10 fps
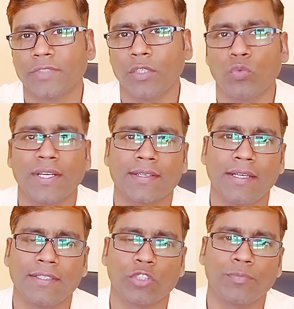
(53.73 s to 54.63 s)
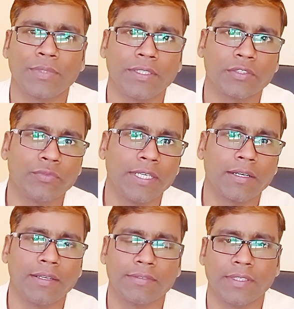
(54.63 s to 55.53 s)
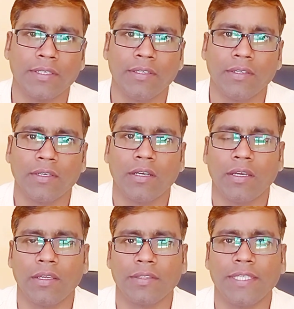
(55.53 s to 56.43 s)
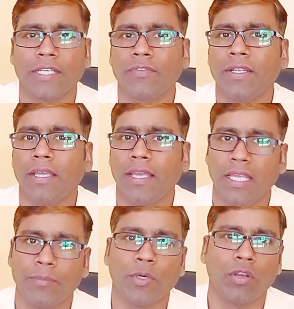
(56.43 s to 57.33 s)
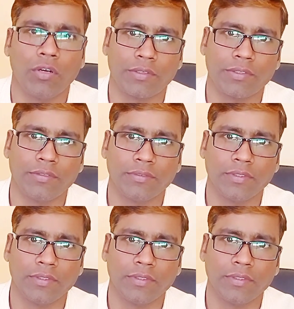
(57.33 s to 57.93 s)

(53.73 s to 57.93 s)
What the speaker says: and what kinds of things we are listen, and that will help a lot.